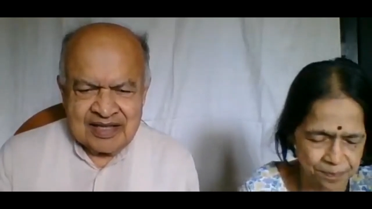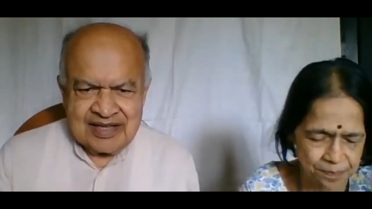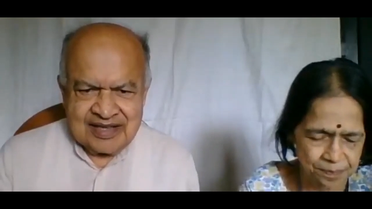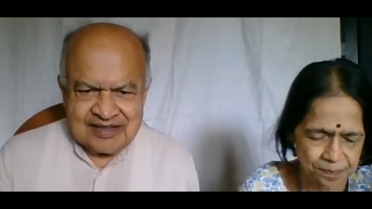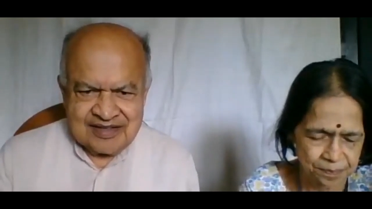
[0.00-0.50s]

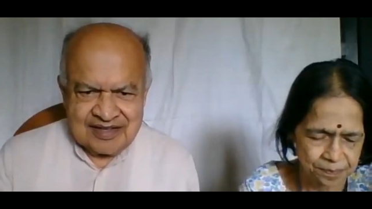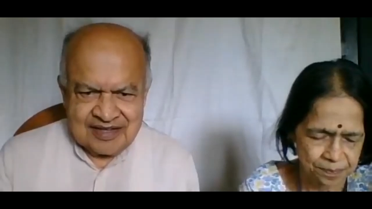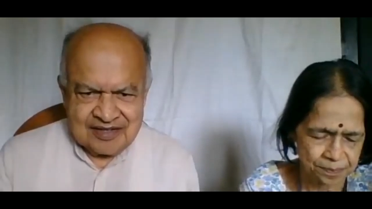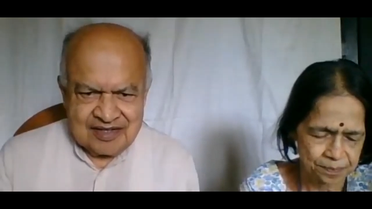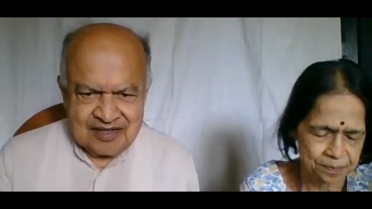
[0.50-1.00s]
Speaker 1: Yes,
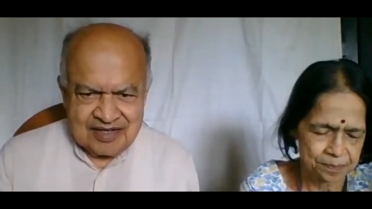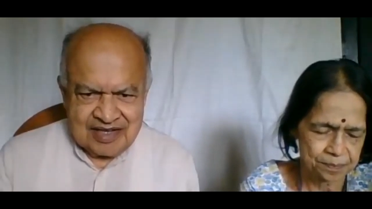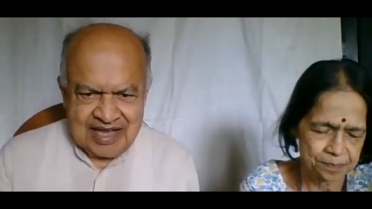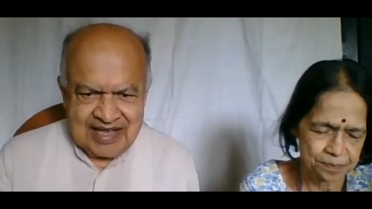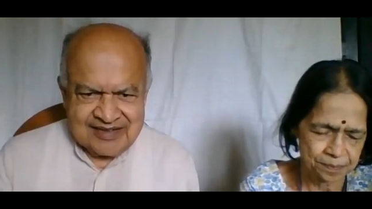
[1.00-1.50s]
uh,
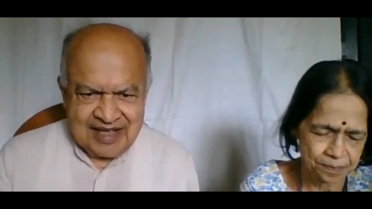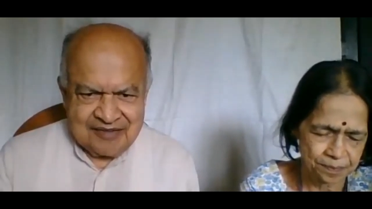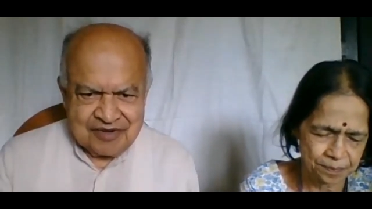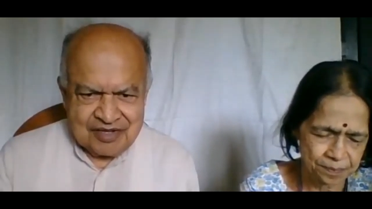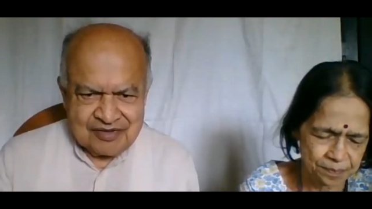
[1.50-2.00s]
as I was